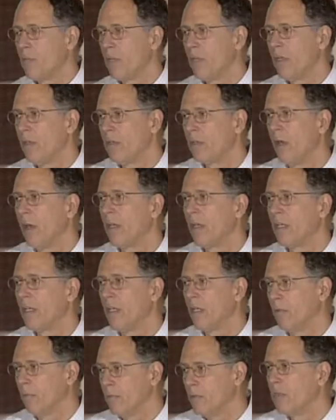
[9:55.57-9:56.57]
we are
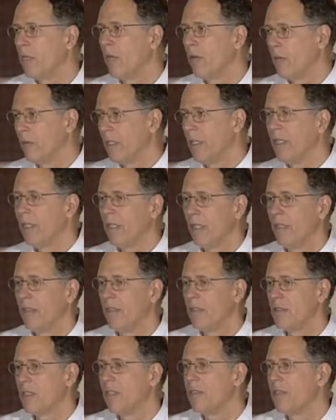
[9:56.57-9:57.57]
talking generally
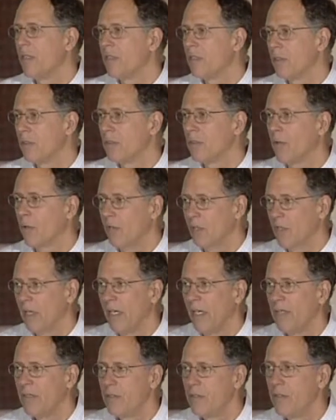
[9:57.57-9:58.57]
six inches or
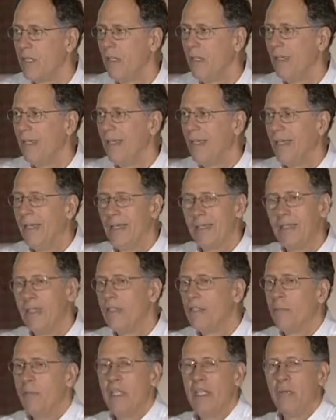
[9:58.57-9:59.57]
less. It
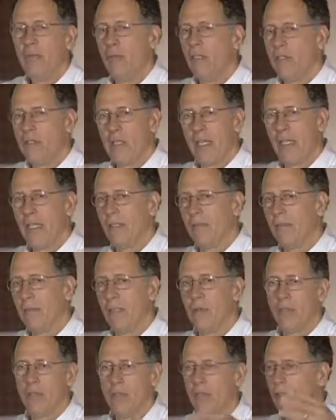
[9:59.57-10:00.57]
doesn't mean we're saying
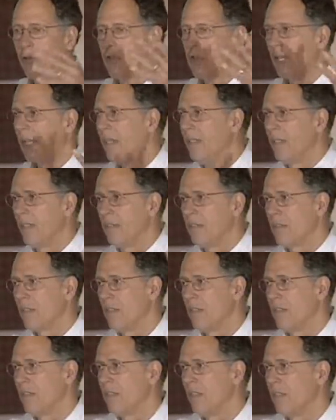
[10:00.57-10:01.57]
don't use eight
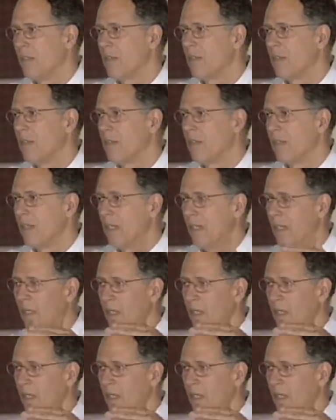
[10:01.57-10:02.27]
inches. It just